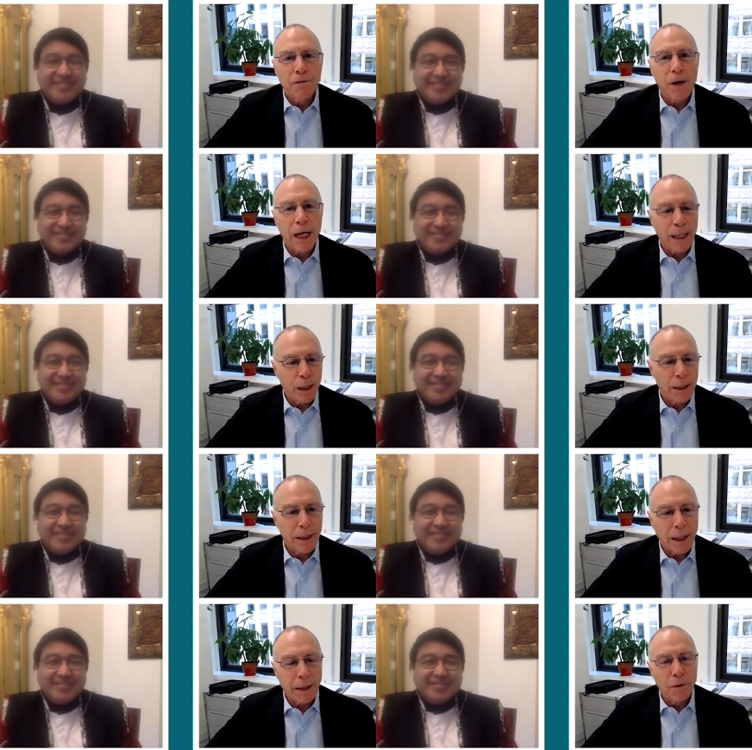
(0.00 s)
Speaker 1: find,
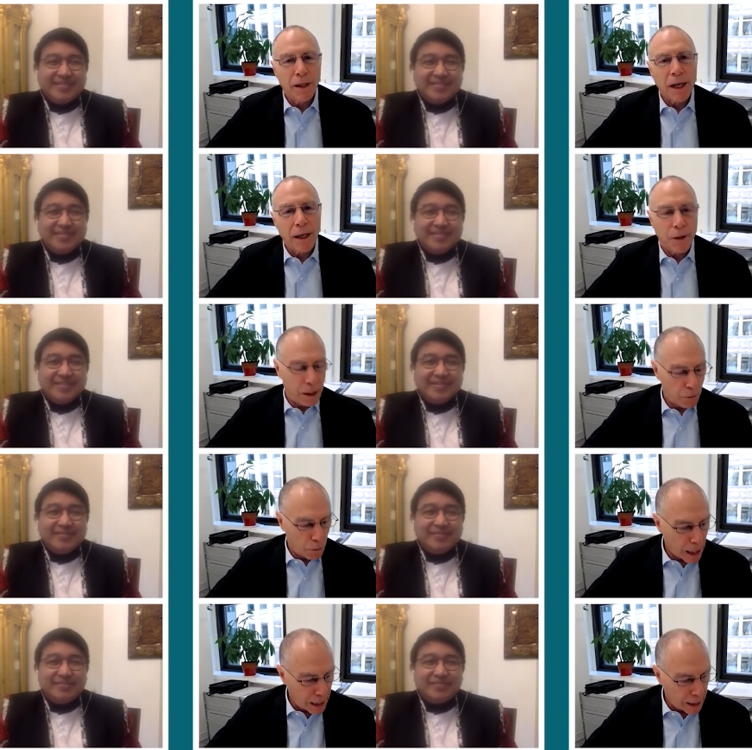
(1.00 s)
I think
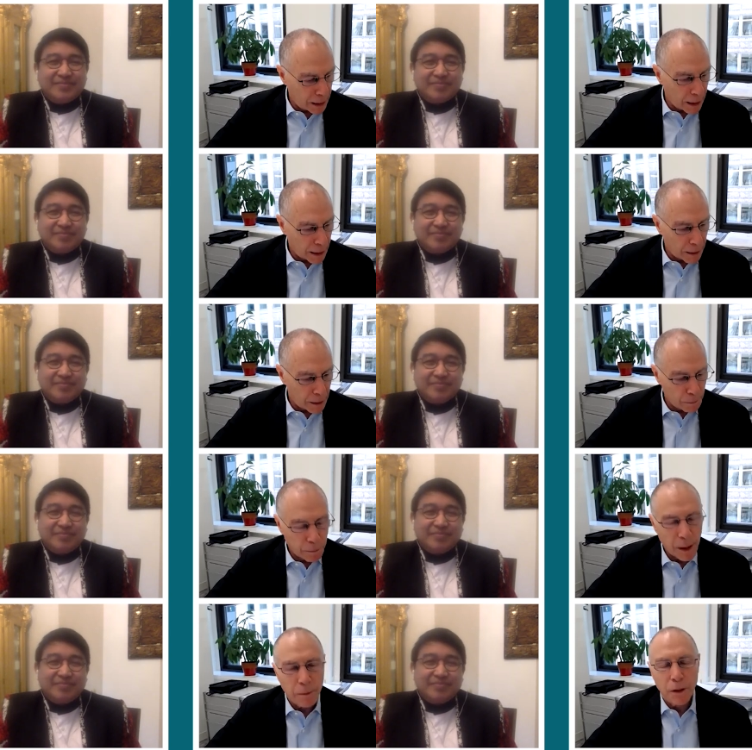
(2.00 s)
Ray
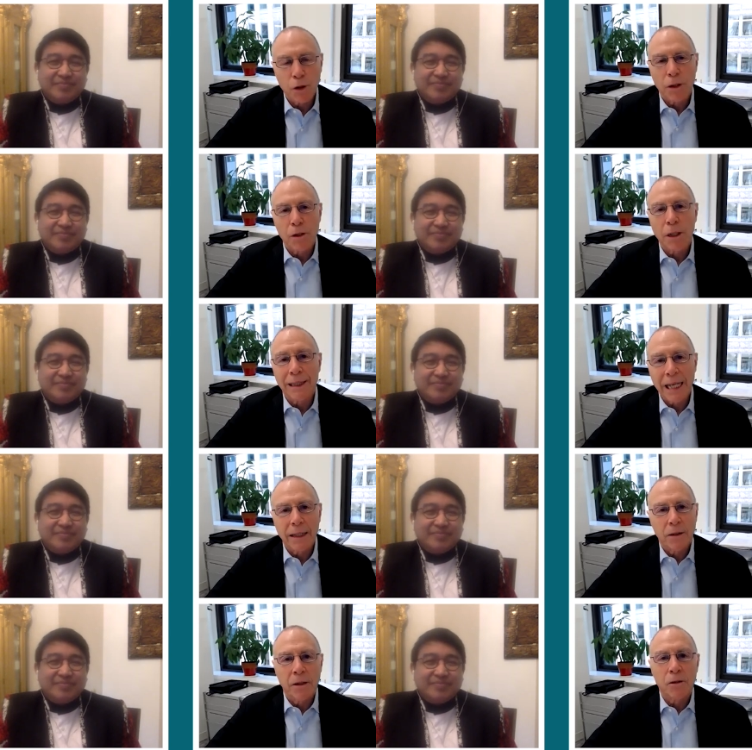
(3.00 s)
publishes
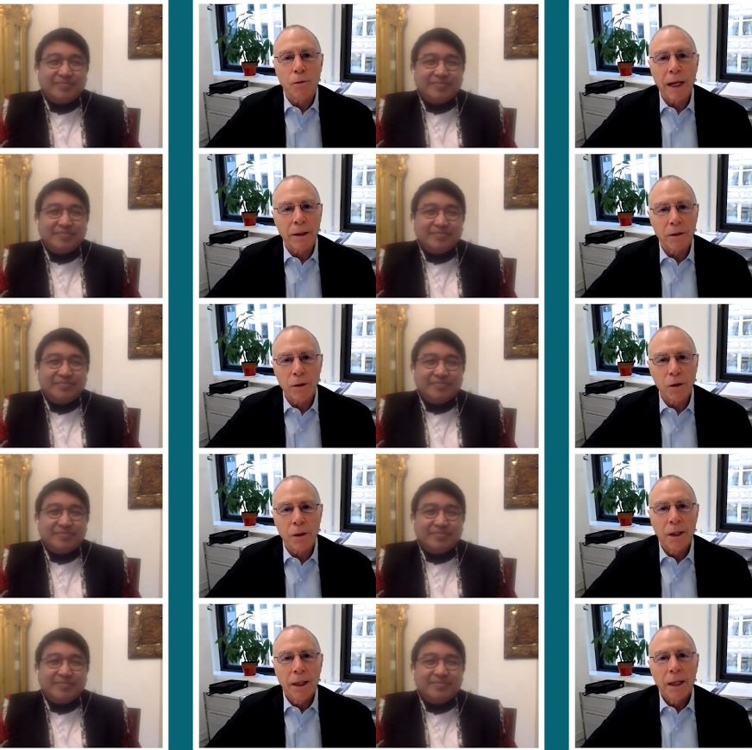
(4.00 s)
attendance
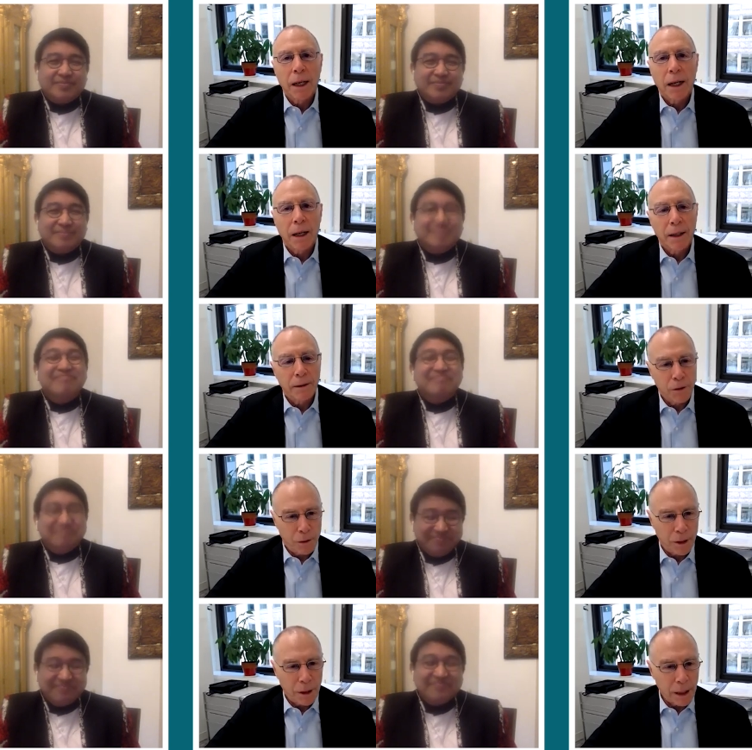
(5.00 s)
records
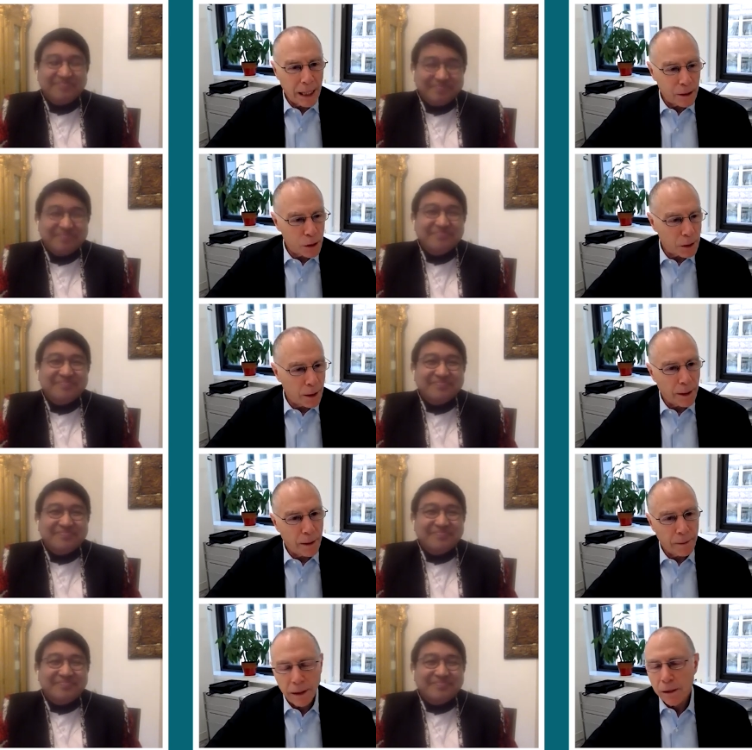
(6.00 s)
to the class
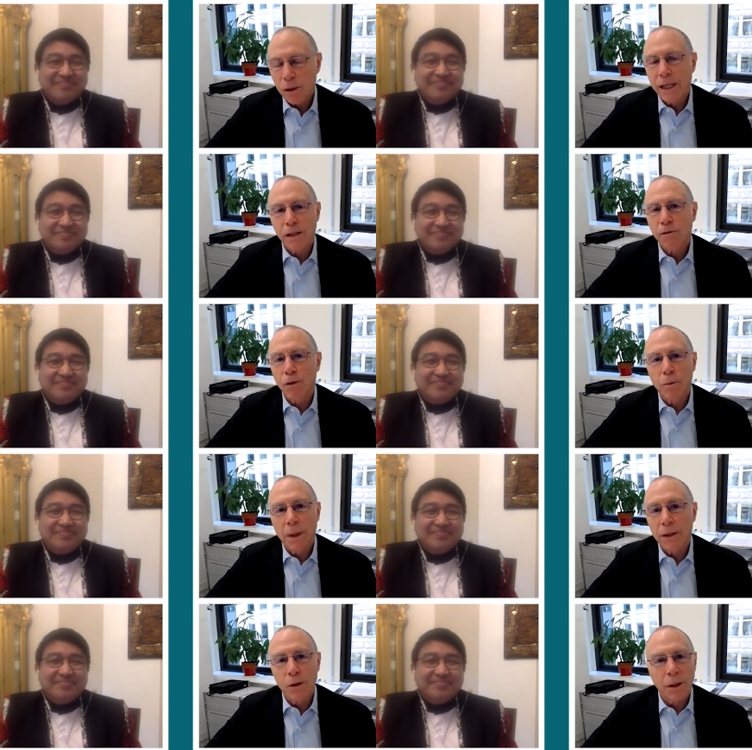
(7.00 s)
these last few
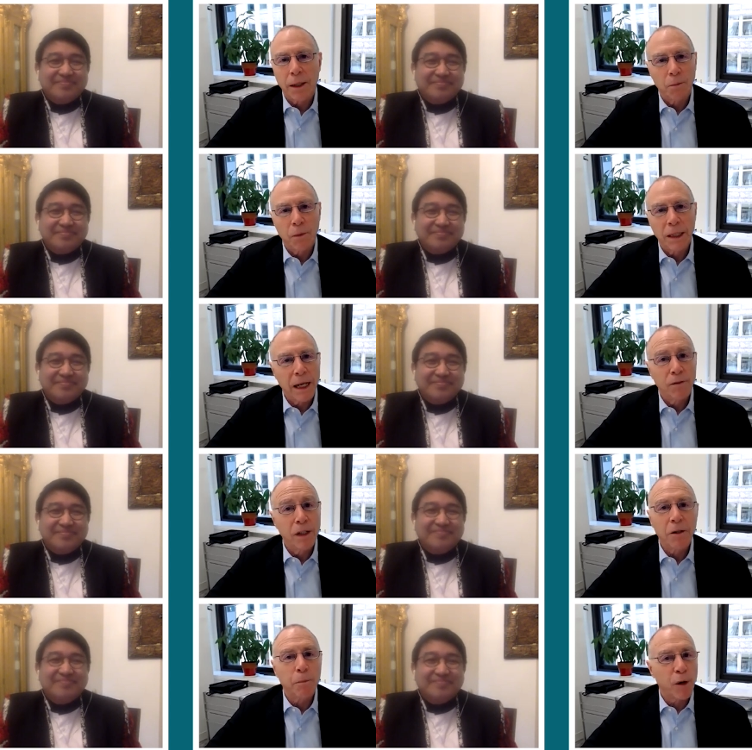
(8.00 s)
months, and we have
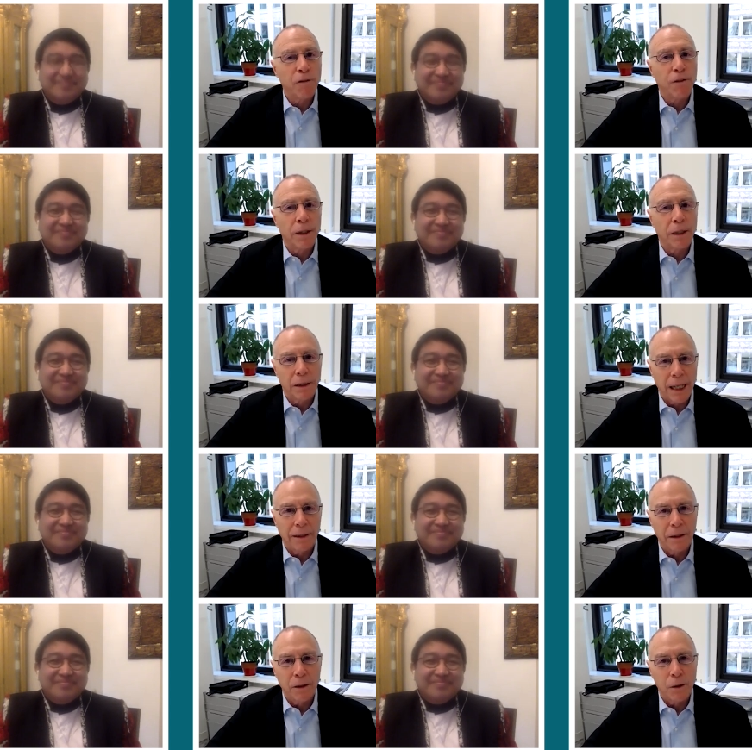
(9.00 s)
near perfect
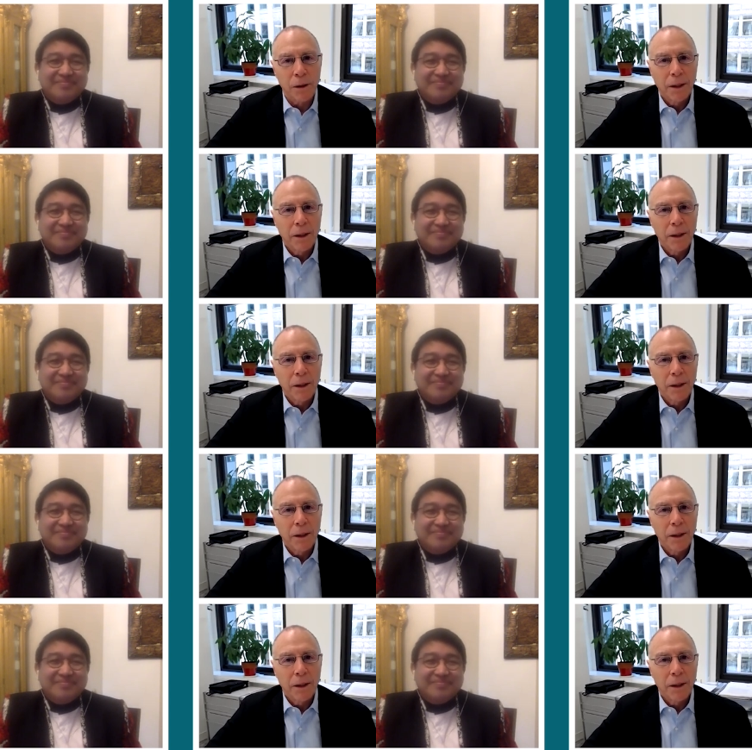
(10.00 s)
attendance,